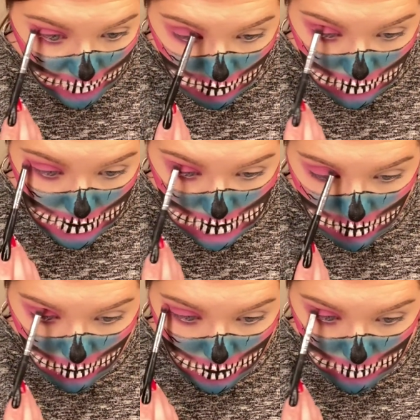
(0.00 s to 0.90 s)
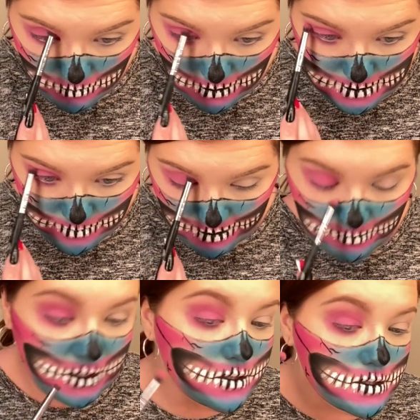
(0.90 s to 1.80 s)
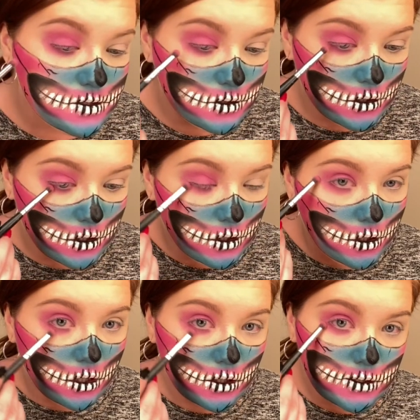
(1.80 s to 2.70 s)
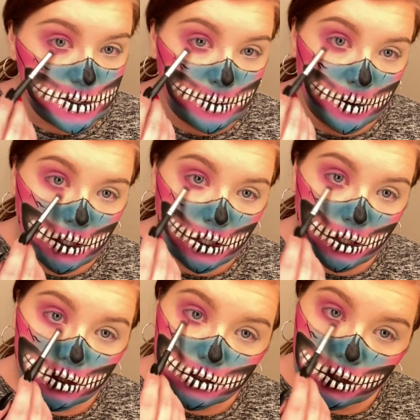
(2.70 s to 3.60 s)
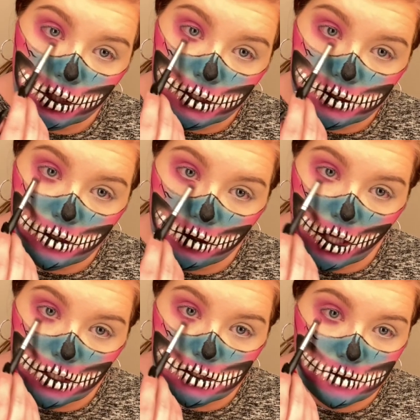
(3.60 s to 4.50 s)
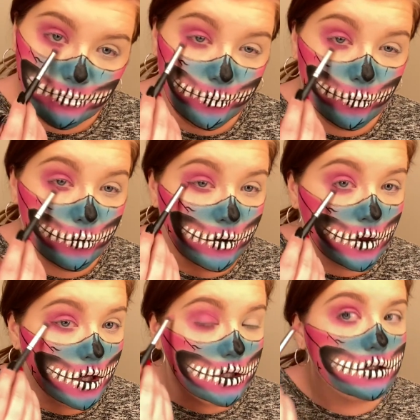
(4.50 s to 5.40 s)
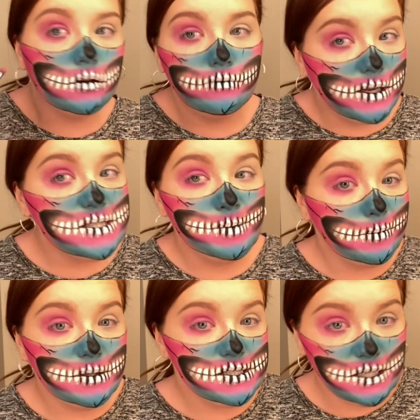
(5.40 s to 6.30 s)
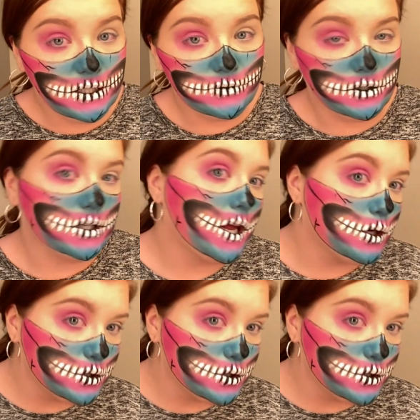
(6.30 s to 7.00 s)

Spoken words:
these are pressed pigments, at least the pink is. So yes, your face might be stained for a day or